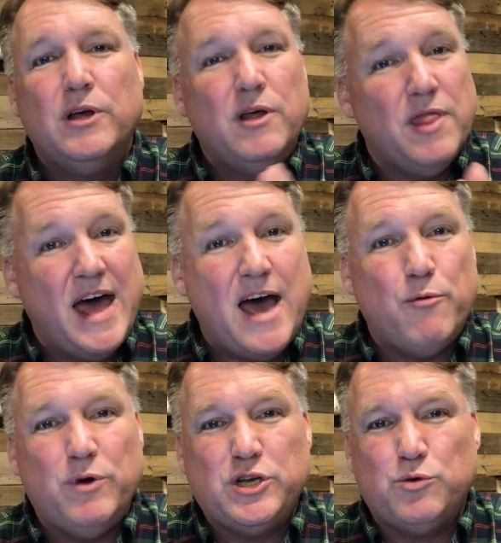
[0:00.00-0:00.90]
That
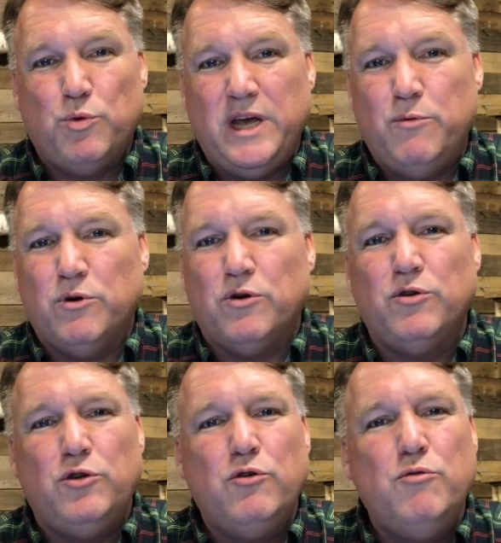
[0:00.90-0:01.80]
which we will
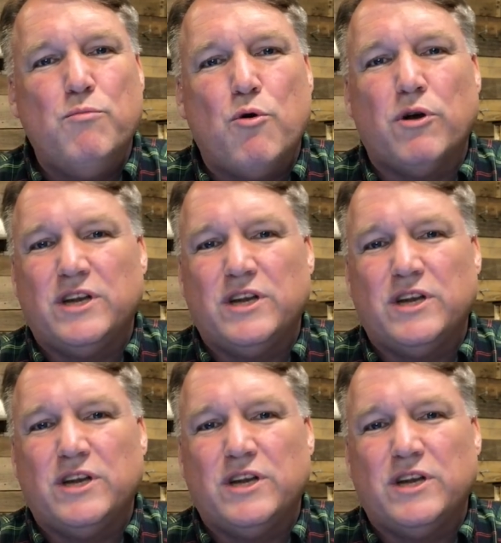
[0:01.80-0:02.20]
do more